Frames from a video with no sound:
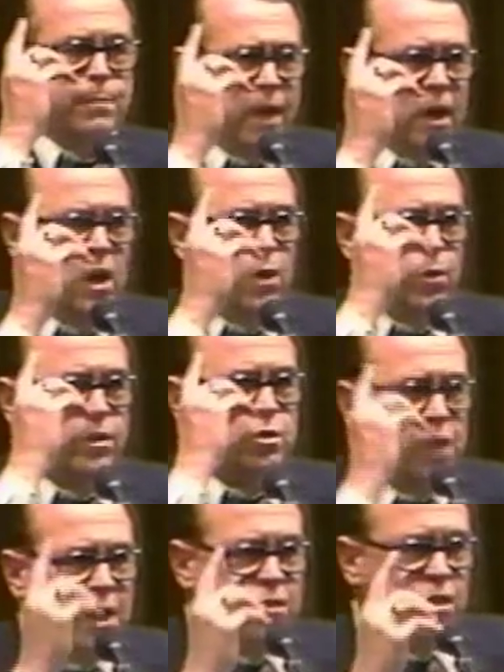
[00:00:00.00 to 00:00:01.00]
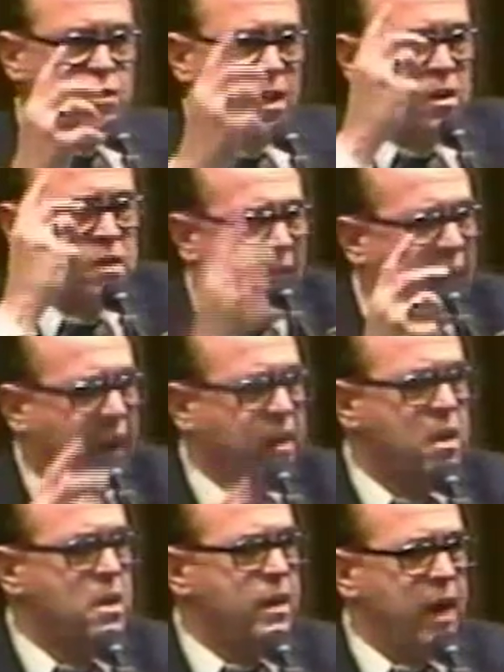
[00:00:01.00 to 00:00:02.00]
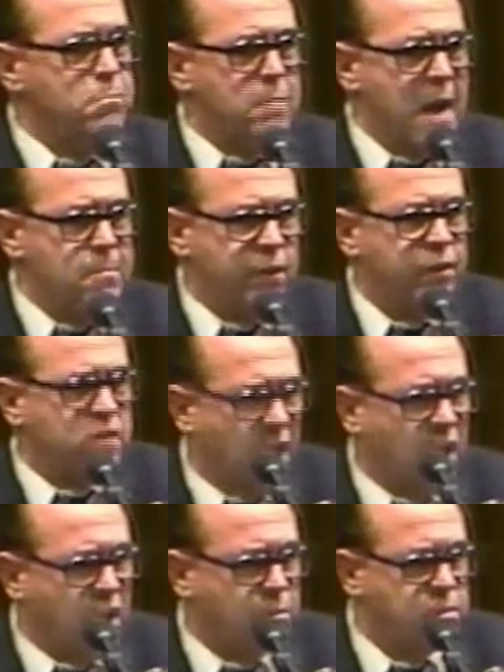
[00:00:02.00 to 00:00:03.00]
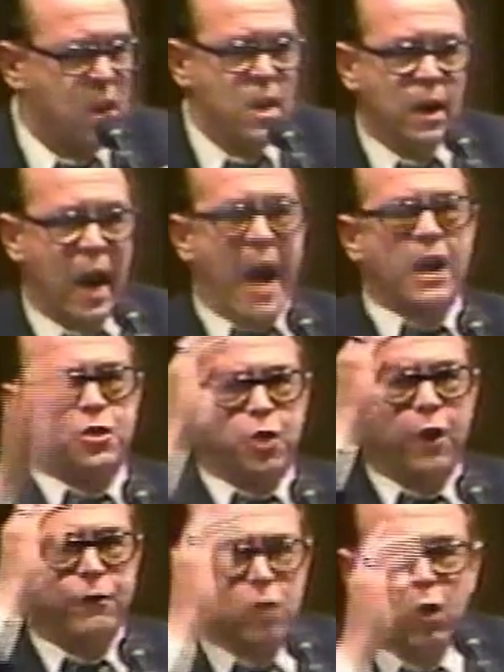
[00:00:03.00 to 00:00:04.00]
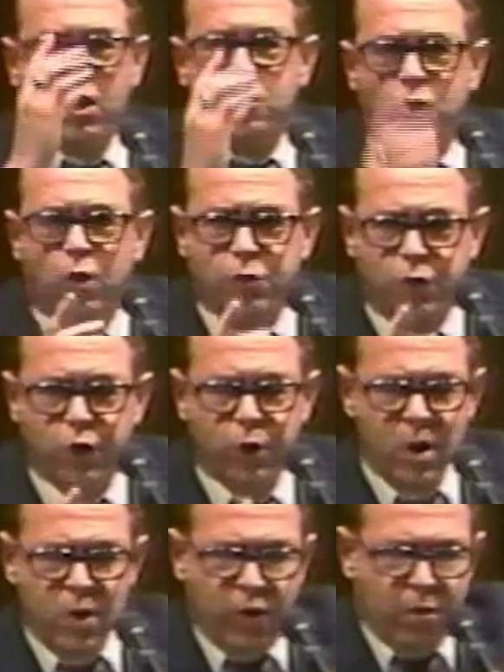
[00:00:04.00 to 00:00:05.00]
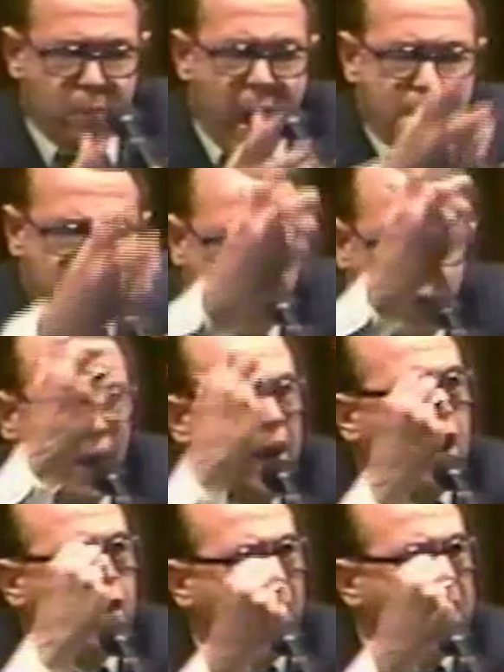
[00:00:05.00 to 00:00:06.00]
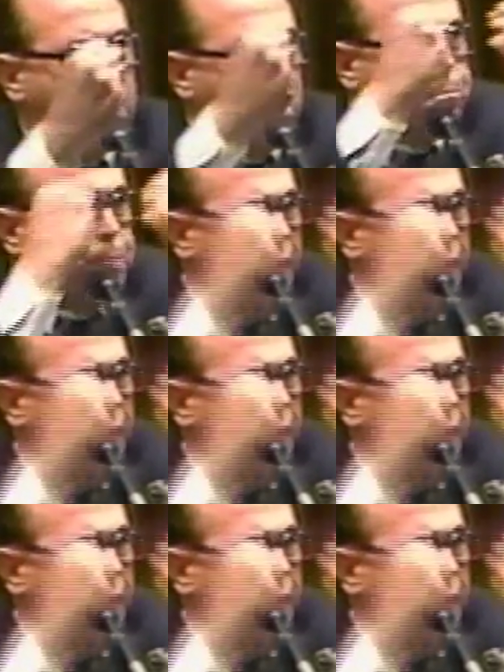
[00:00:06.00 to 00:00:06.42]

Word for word: to be with Jesus and died in my mother's arms. I served notice on you when my mother held that little